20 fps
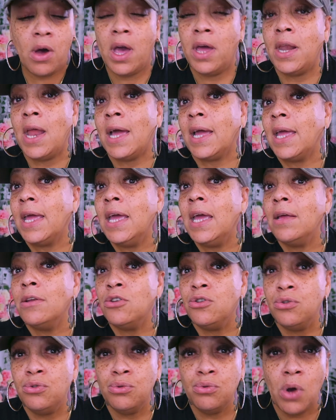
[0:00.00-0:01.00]
And I
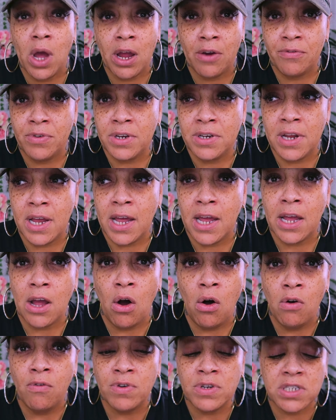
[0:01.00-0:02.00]
can't do every day
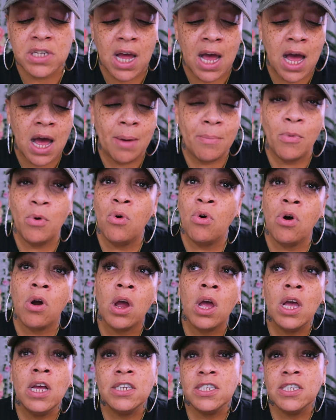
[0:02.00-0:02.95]
overtime or